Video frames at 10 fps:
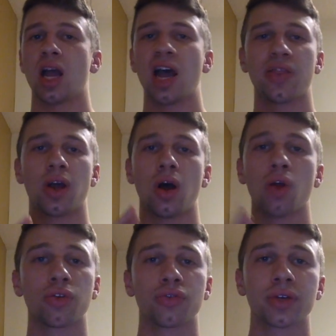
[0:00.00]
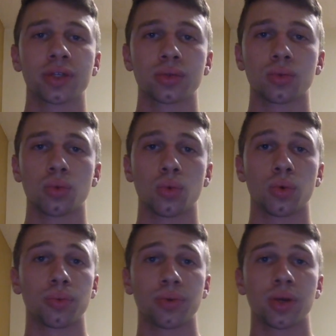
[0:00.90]
I thought all the tricks were
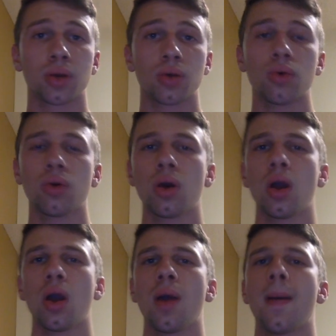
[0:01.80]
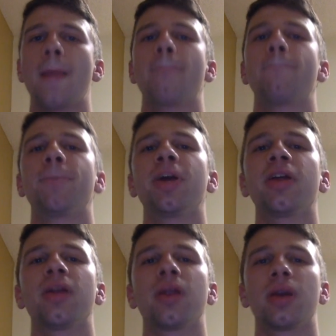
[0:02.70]
pretty cool, but
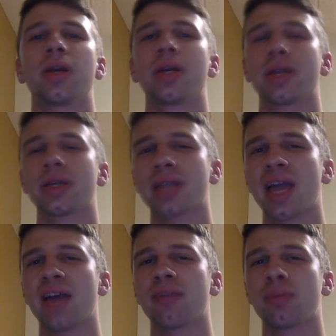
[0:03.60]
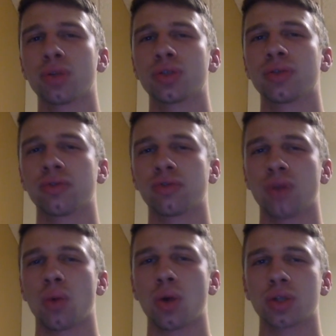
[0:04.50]
it doesn't have much of a
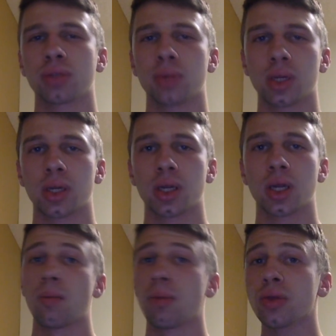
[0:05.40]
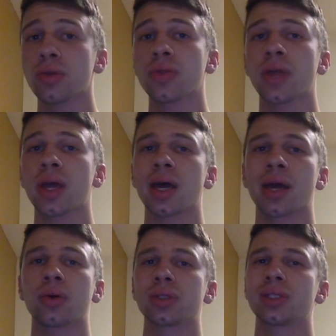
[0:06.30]
rewatchability. But other than that, I
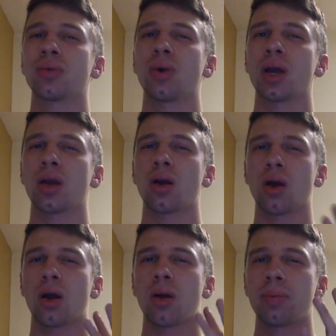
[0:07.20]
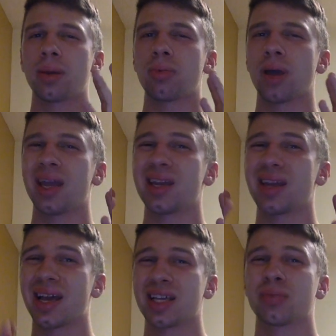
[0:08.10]
don't see why people hate it
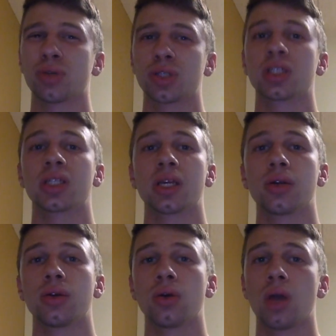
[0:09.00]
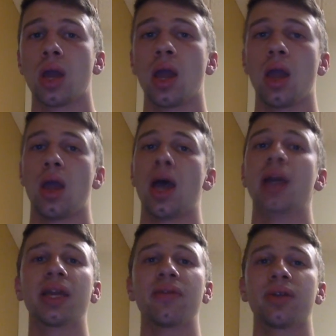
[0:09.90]
as much as they do.
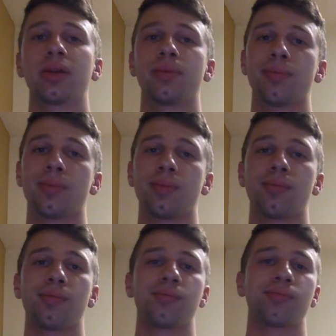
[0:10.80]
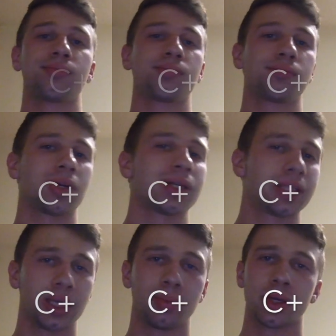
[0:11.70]
I'd give it a
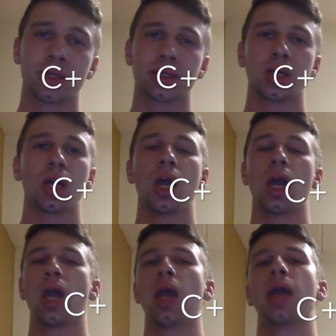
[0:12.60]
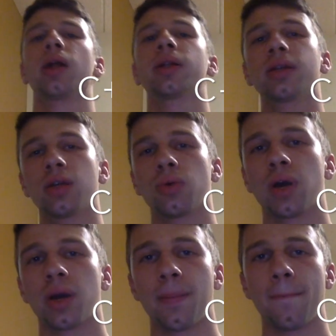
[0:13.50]
C+. And I'll tell you
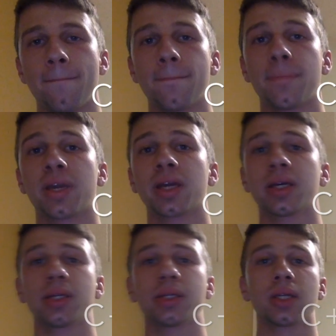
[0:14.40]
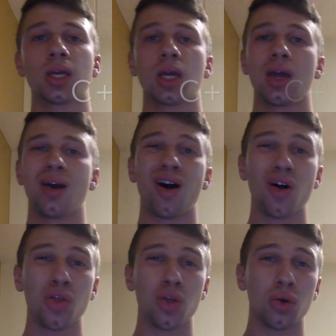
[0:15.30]
why. Because
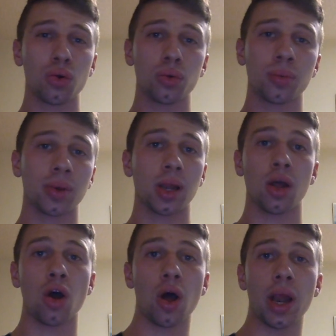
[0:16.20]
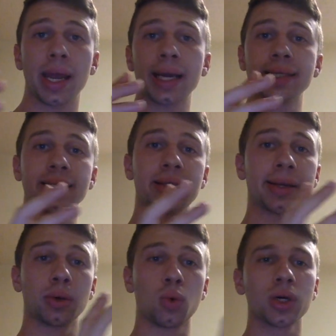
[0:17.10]
although, like I said,
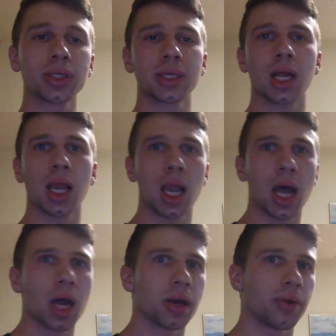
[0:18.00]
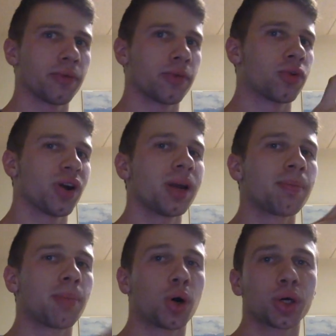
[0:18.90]
there wasn't a lot of
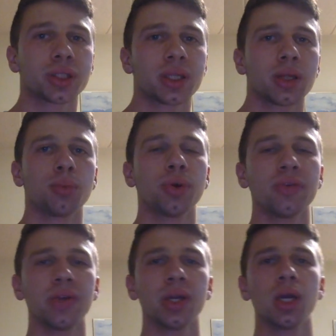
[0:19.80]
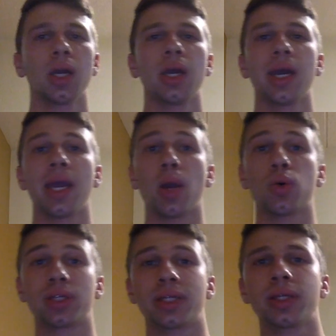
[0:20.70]
great parts in the movie, it
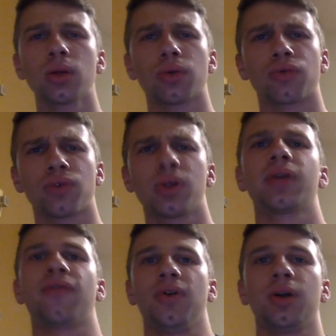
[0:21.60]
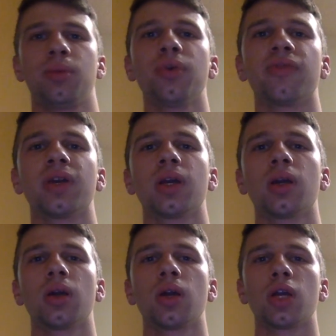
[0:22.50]
was still a really fun movie.
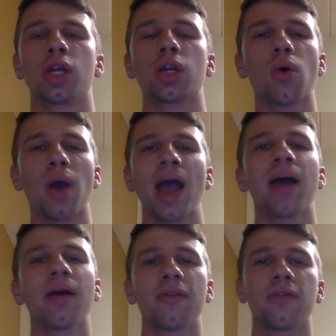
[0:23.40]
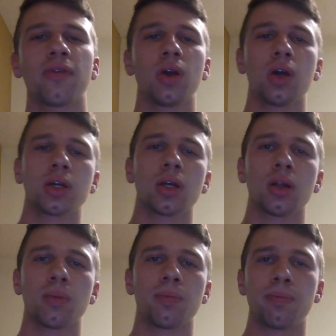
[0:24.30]
You don't have to,